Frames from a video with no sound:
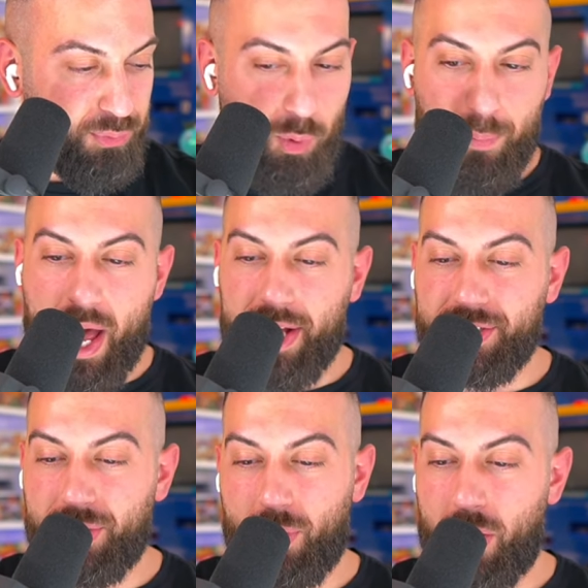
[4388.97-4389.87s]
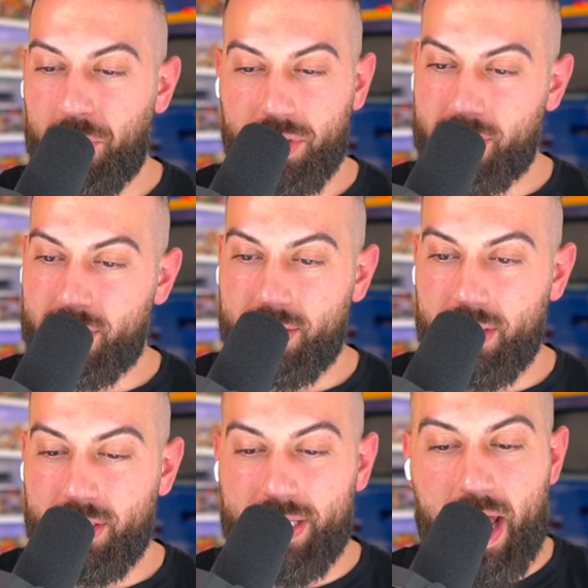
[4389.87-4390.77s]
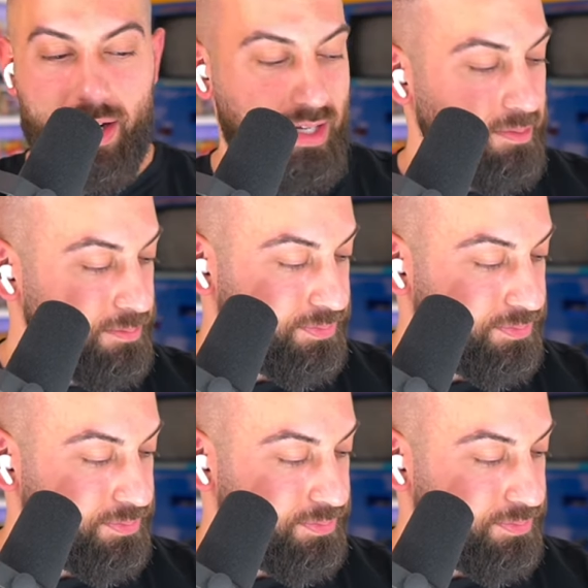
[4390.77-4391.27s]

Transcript: Four packs in a row is just insanity.